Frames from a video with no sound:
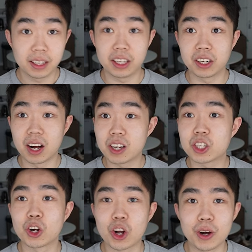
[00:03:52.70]
You can
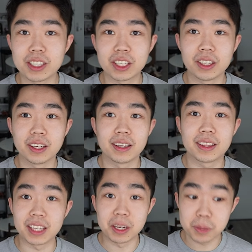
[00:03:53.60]
also go into
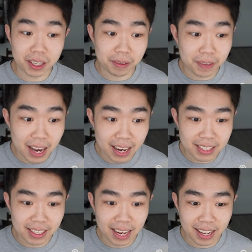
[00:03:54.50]
themes and
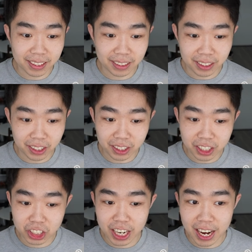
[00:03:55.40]
effect and literally
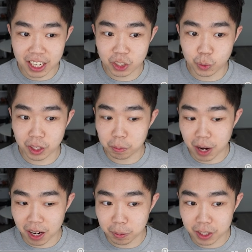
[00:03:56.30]
change what the
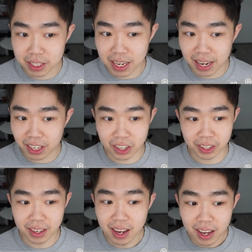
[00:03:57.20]
bottom looks like. You
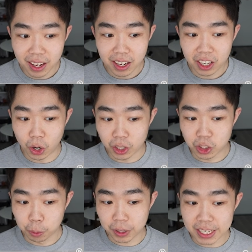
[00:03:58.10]
can go
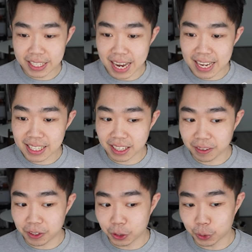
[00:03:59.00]
into presets, and
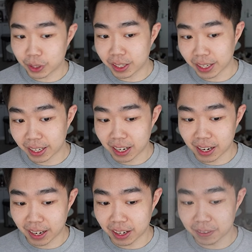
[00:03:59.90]
if you click on
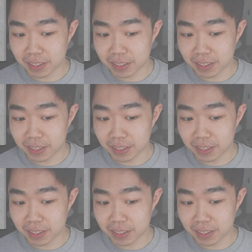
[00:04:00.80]
any of